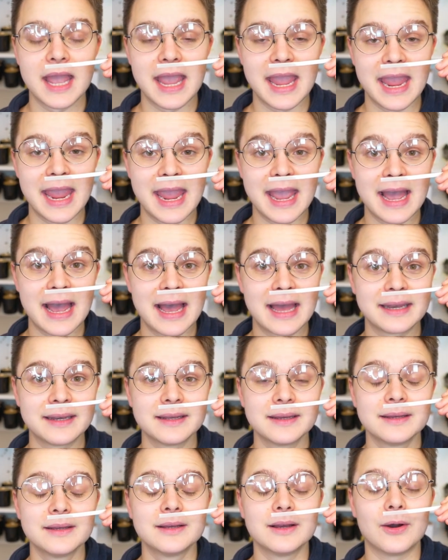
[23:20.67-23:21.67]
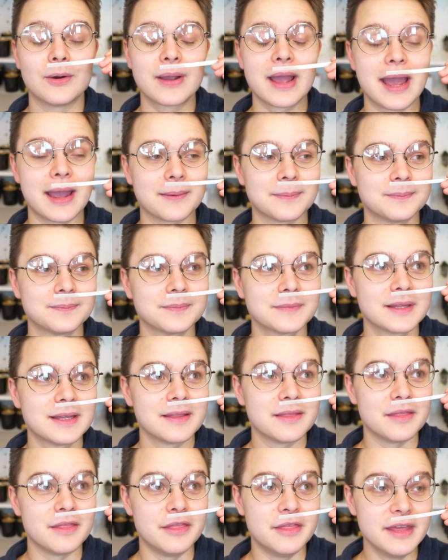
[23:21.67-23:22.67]
And okay,
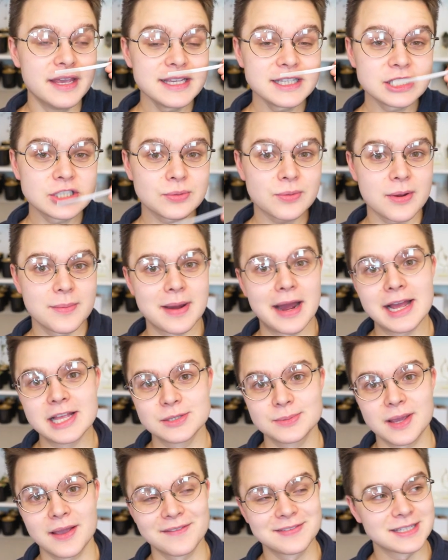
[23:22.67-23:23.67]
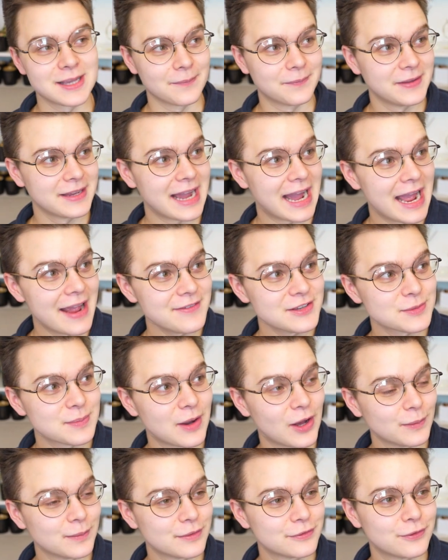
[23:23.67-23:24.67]
this reminds me of something I have
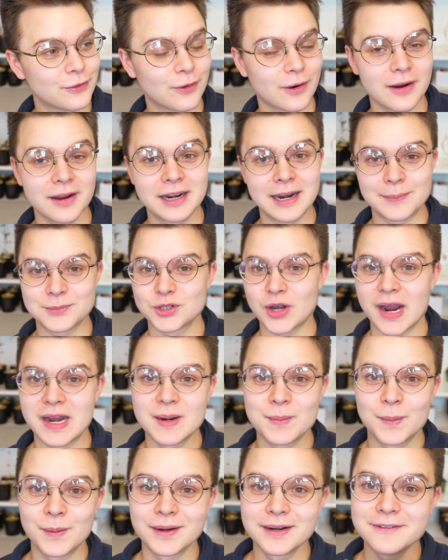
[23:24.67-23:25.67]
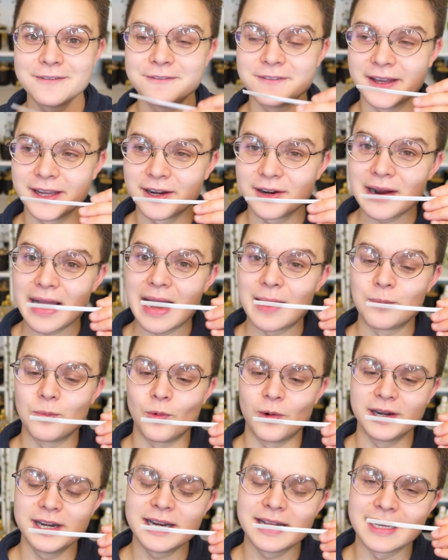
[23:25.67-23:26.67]
smelled before and I'm trying to put a finger on
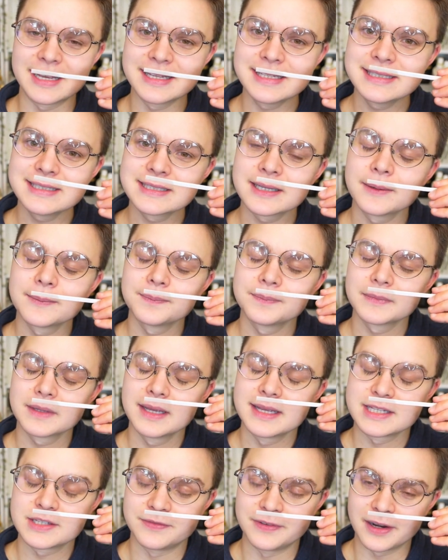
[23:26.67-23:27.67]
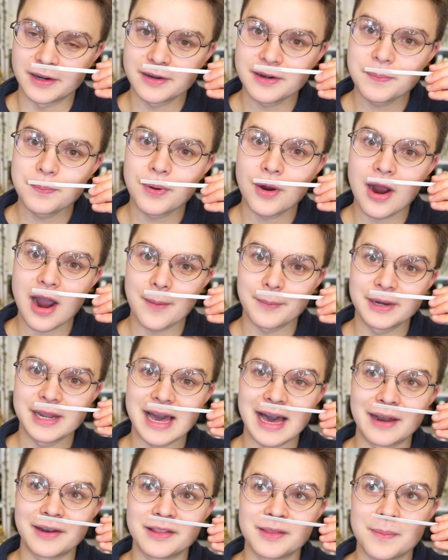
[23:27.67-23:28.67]
what it is. It's very
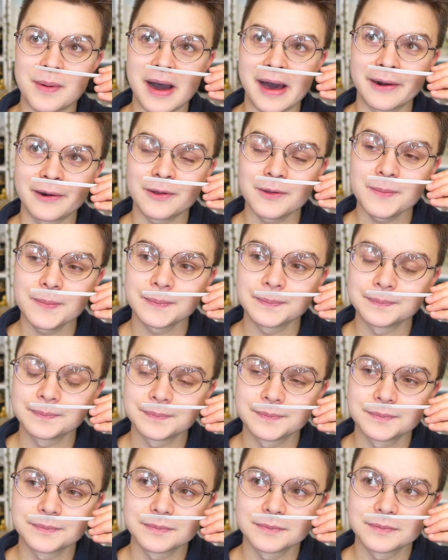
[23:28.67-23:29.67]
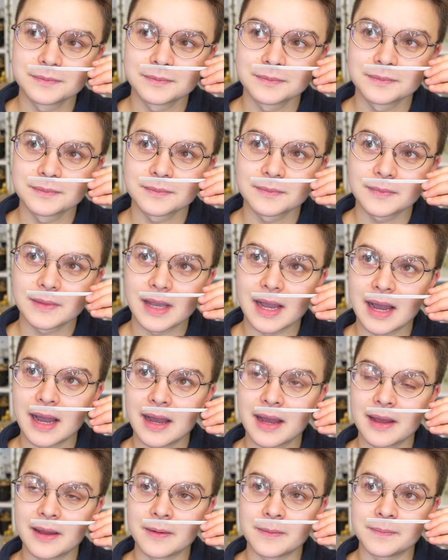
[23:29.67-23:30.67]
prominent out of the bottle.
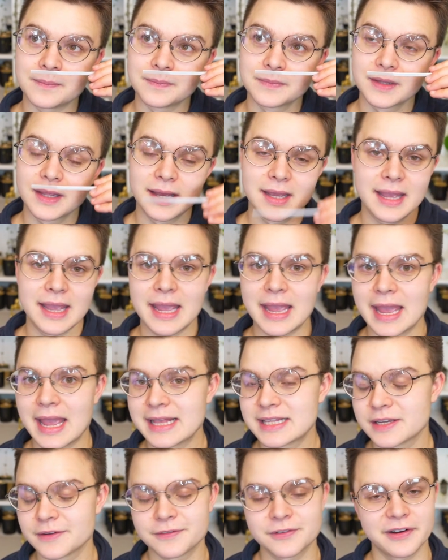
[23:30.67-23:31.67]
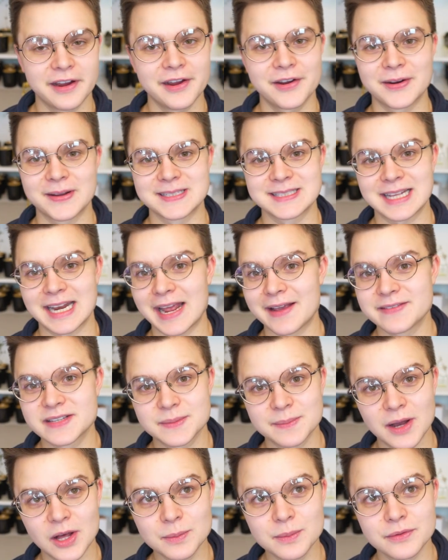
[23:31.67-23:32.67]
Um, it's a fragrance that I have
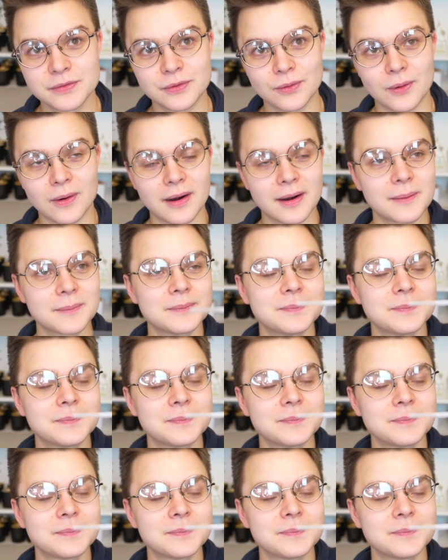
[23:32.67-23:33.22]
smelled before.